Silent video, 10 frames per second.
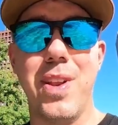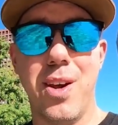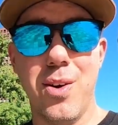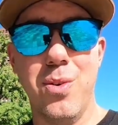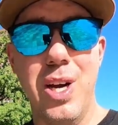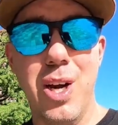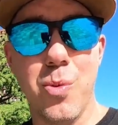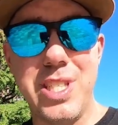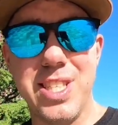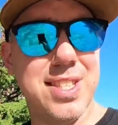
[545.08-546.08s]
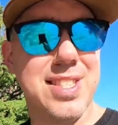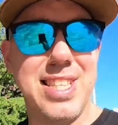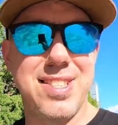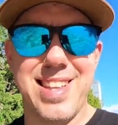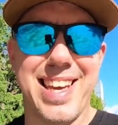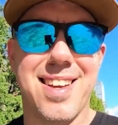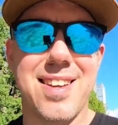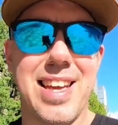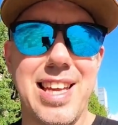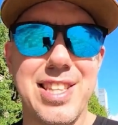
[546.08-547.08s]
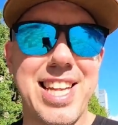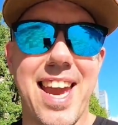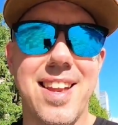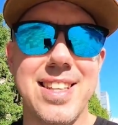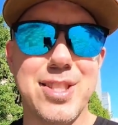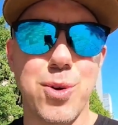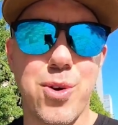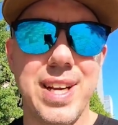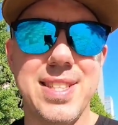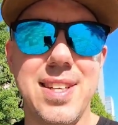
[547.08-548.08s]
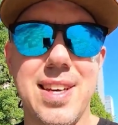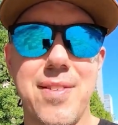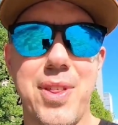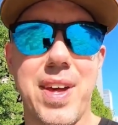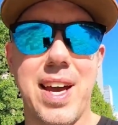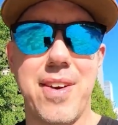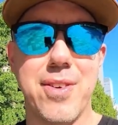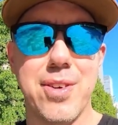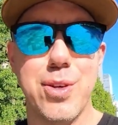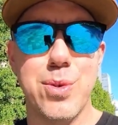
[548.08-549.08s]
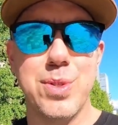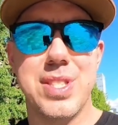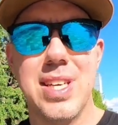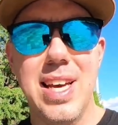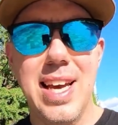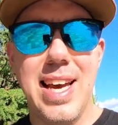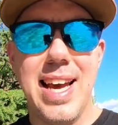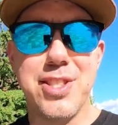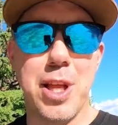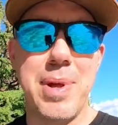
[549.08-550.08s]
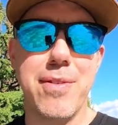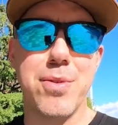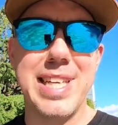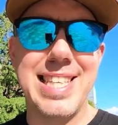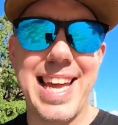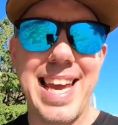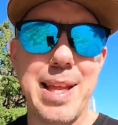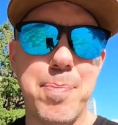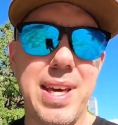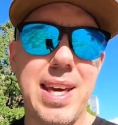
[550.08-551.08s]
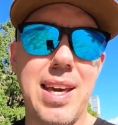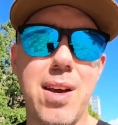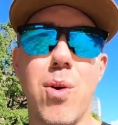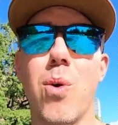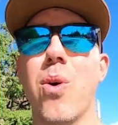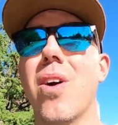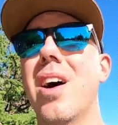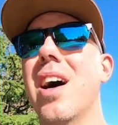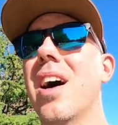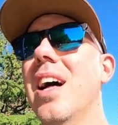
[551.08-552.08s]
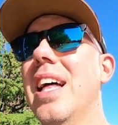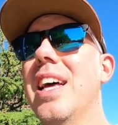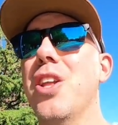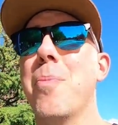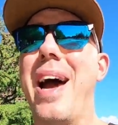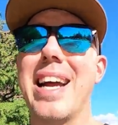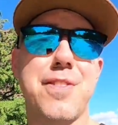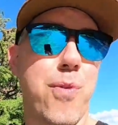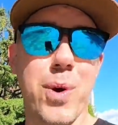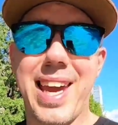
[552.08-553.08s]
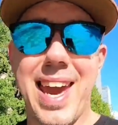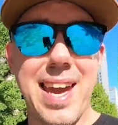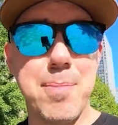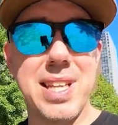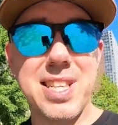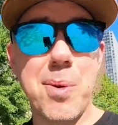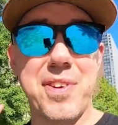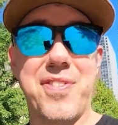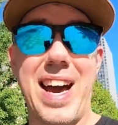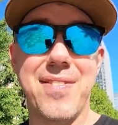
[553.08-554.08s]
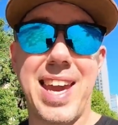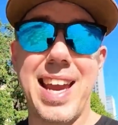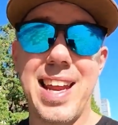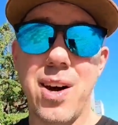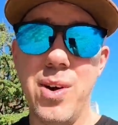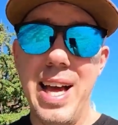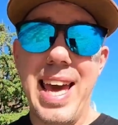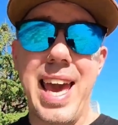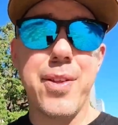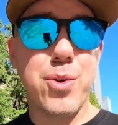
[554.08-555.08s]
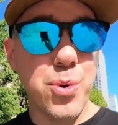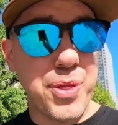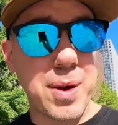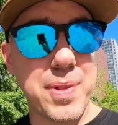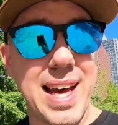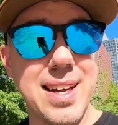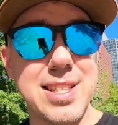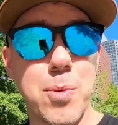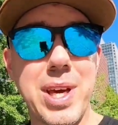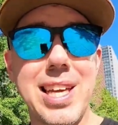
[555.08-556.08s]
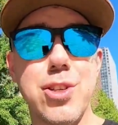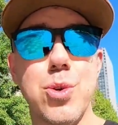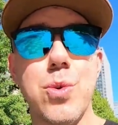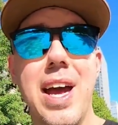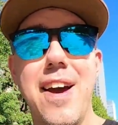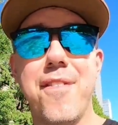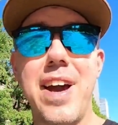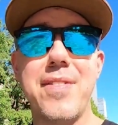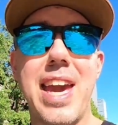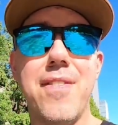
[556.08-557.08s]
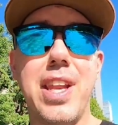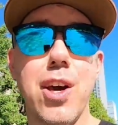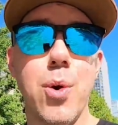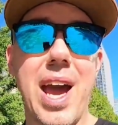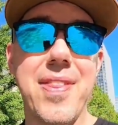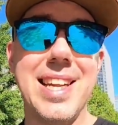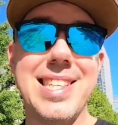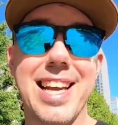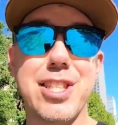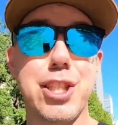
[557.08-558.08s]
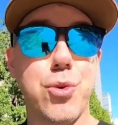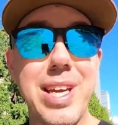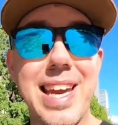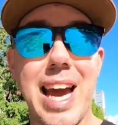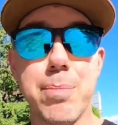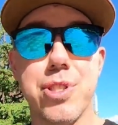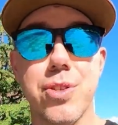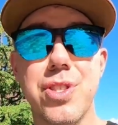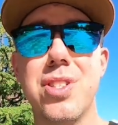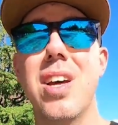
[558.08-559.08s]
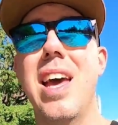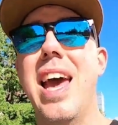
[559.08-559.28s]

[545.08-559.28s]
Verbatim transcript: video, which is just like insane. It's so crazy. Everything I've ever used has only been ever really 1080p or you know, max 4K, but this thing with the 5K now. And the cool thing with that is that we can do 5K video and then take screen captures.